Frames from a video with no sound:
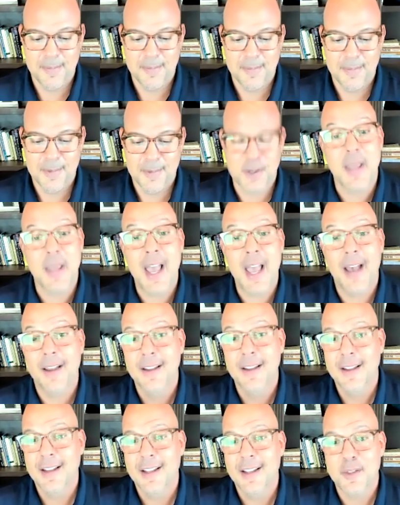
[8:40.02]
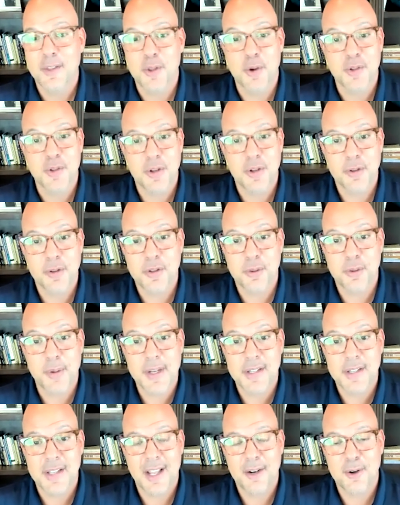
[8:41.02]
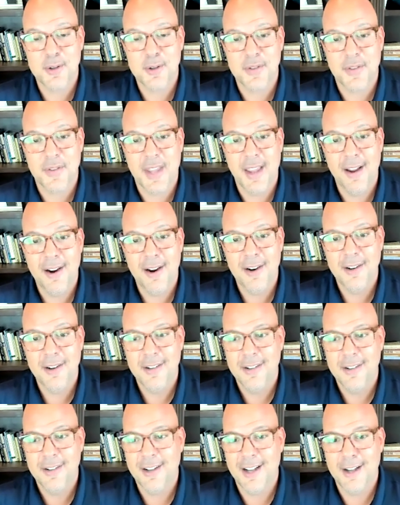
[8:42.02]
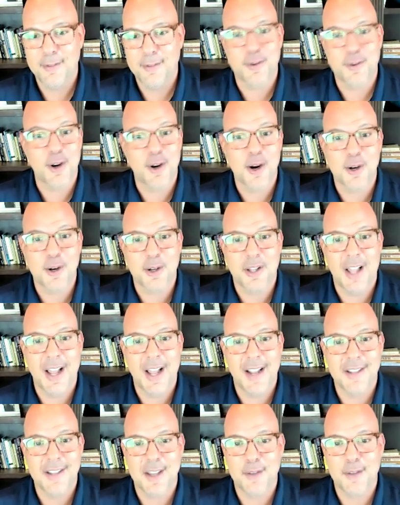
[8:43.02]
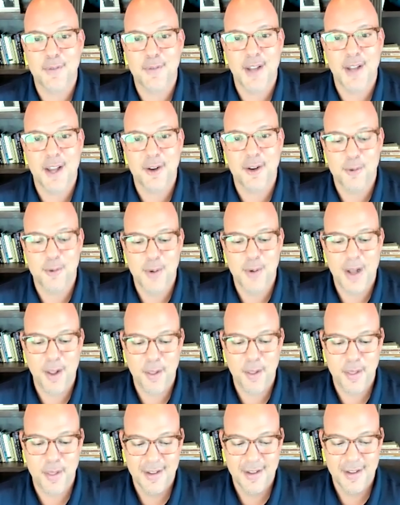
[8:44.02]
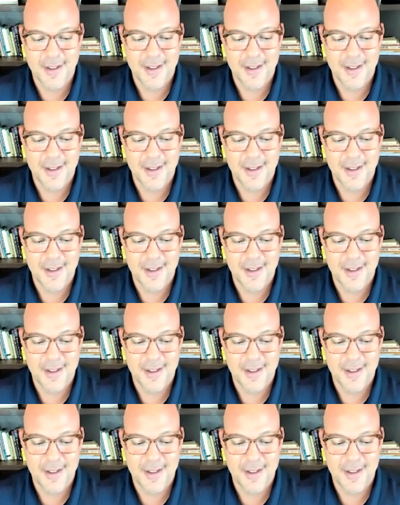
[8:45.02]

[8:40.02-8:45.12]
yeah, those are those 3 standards of care for our clients at Fidato Wealth.